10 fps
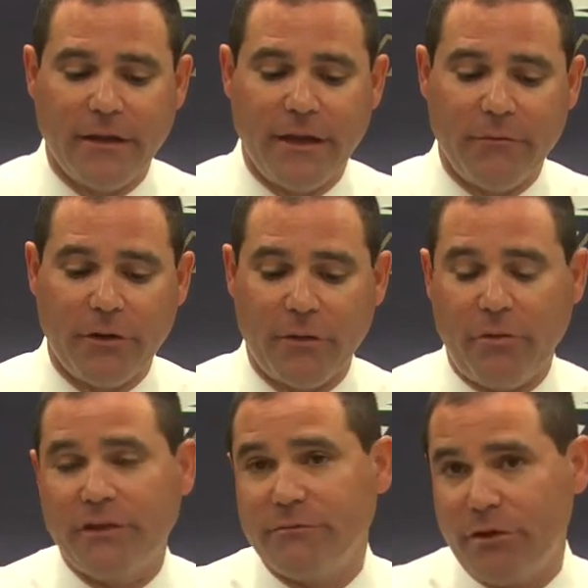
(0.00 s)
And we're going to
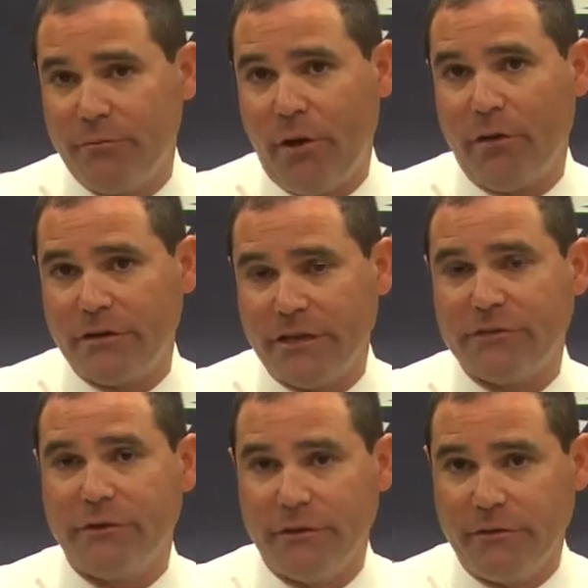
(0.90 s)
play some good opponents
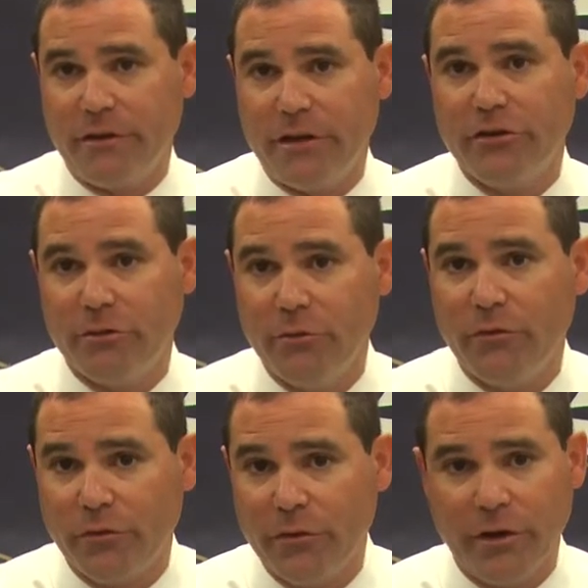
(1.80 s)
as we continue to
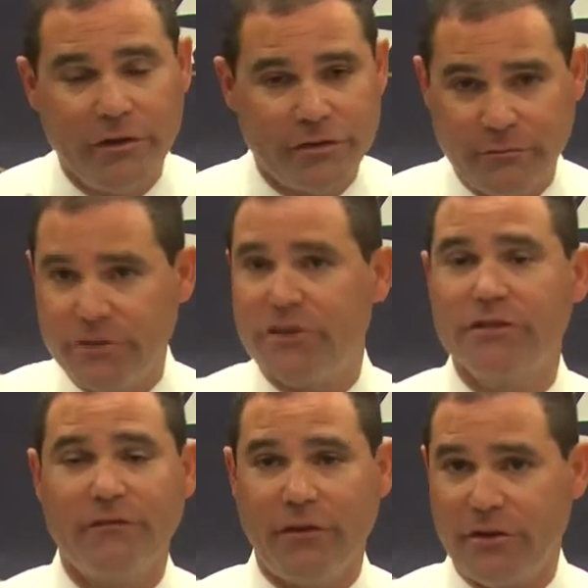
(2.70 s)
move through here. Eastern
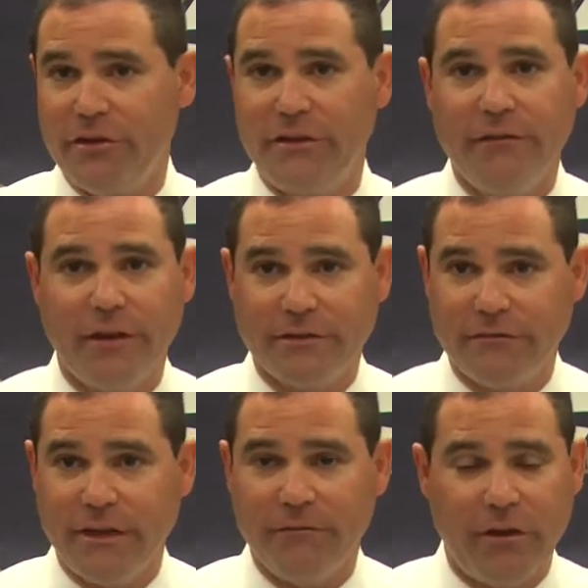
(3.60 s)
Michigan's a very good
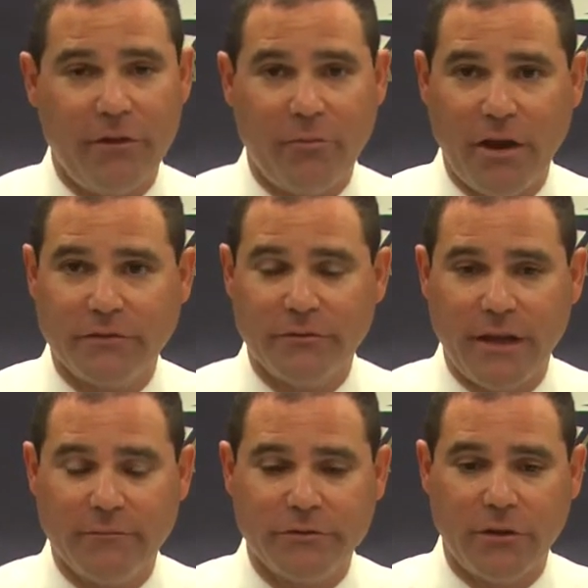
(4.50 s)
defensive team, very impressed with
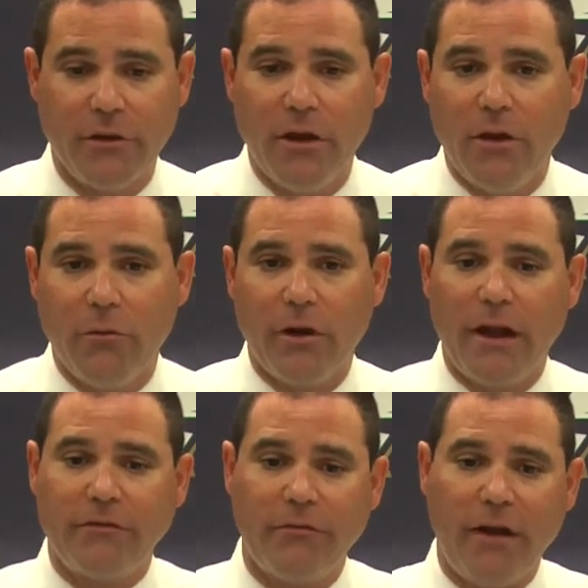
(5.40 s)
them. So we're going
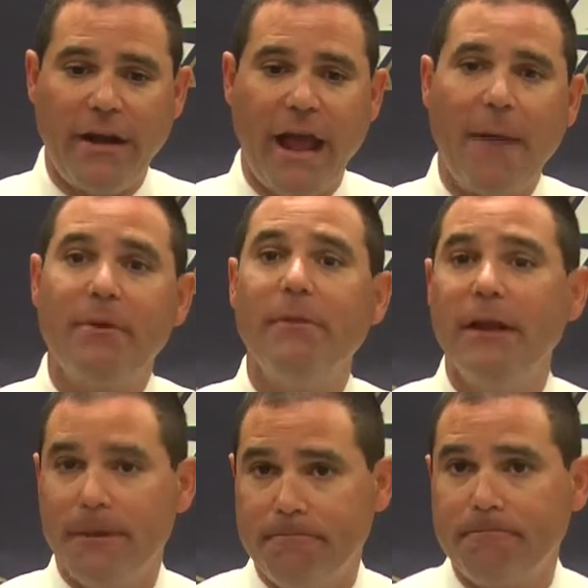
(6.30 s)
to have to find the happy
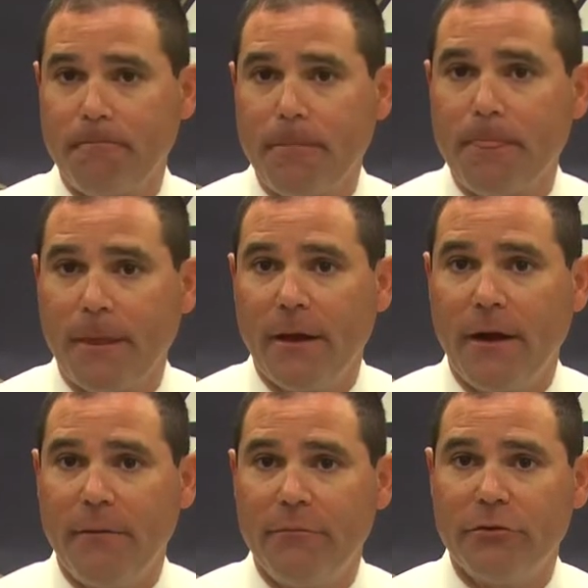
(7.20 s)
medium
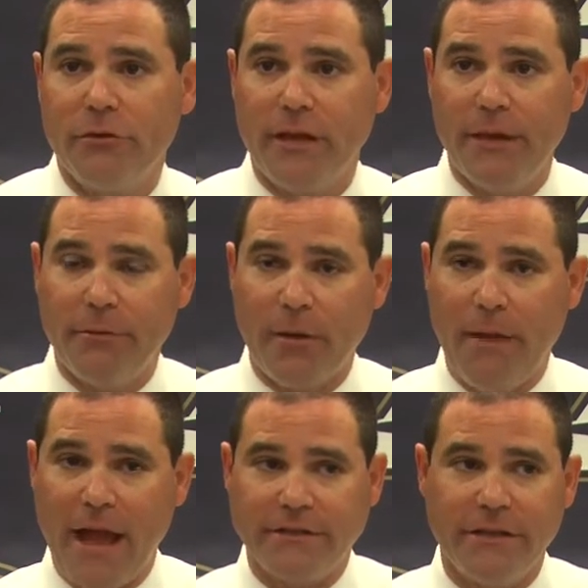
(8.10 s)
between keeping our
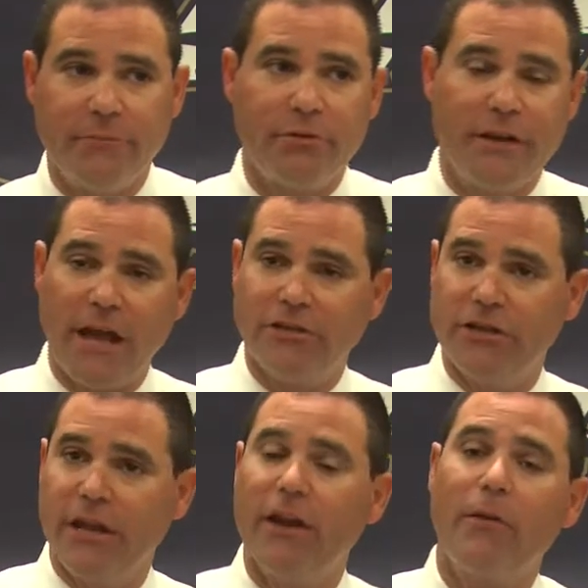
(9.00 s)
backs in protection
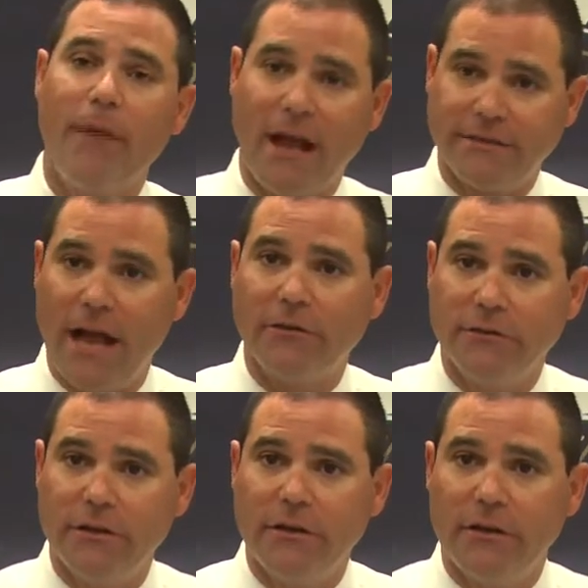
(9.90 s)
and getting our backs out.
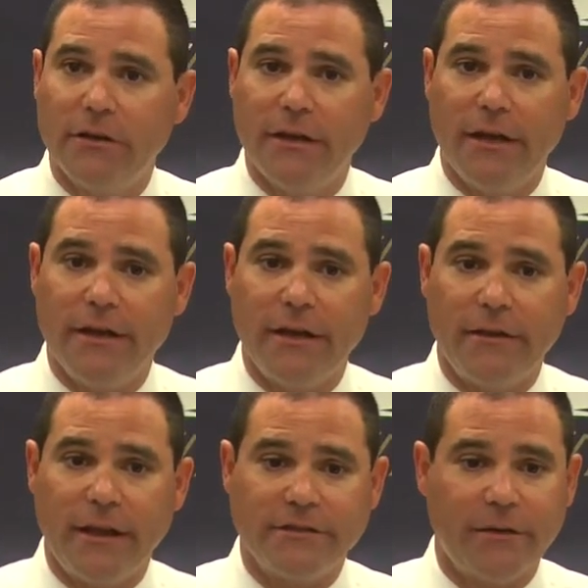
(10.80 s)
And
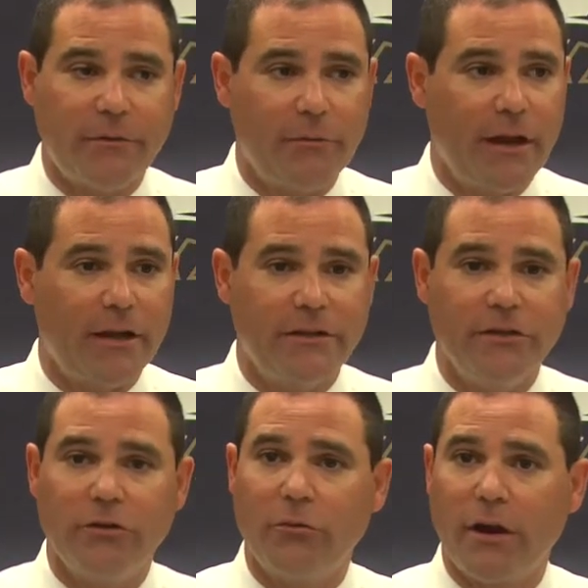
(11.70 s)
that's something we got to
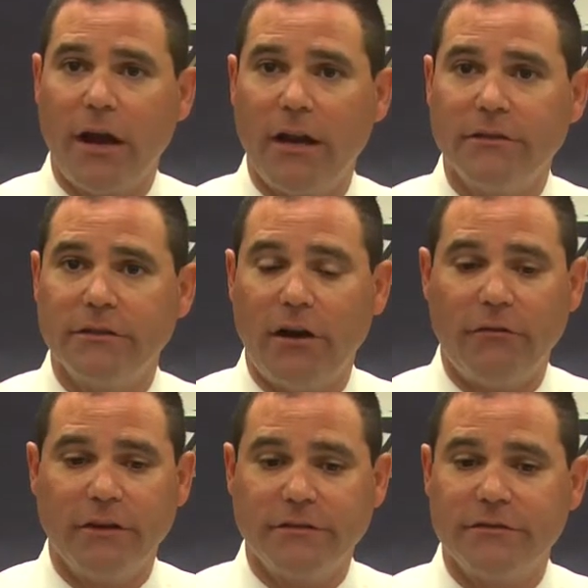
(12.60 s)
continue to work on as an
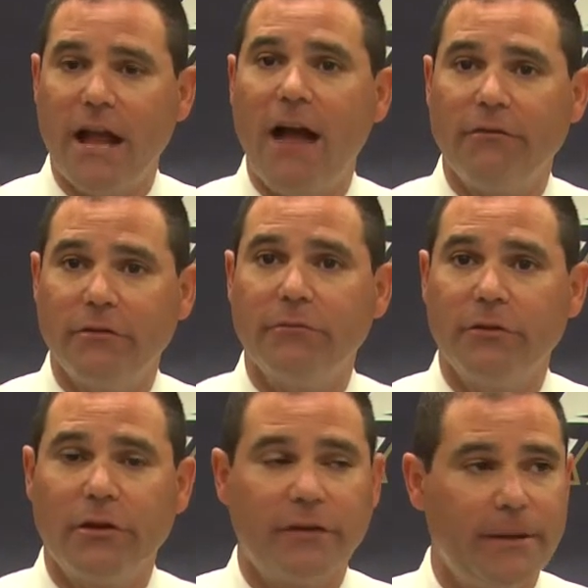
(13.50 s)
offensive staff and
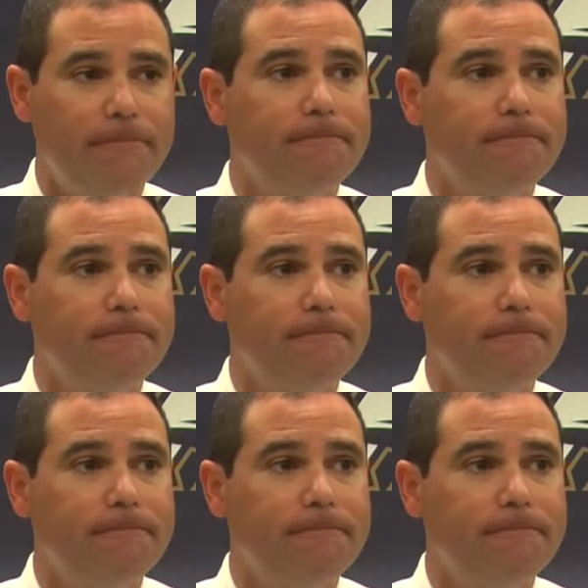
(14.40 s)
with our team.